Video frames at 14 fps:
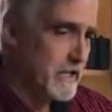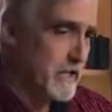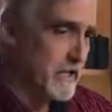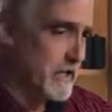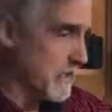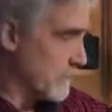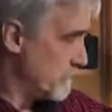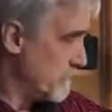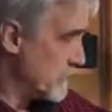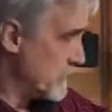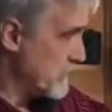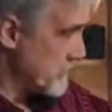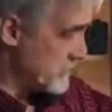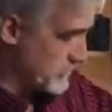Uh,
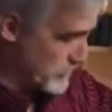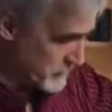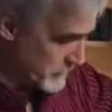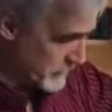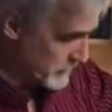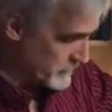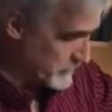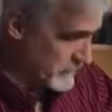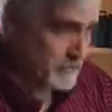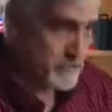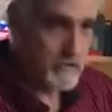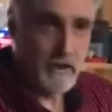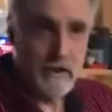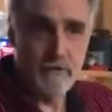this is just because I
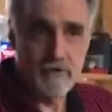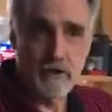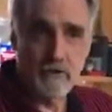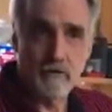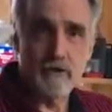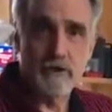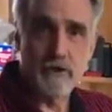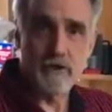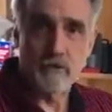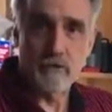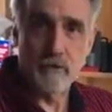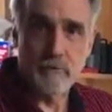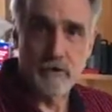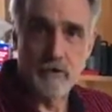usually have several sets
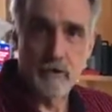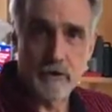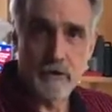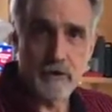of ribs going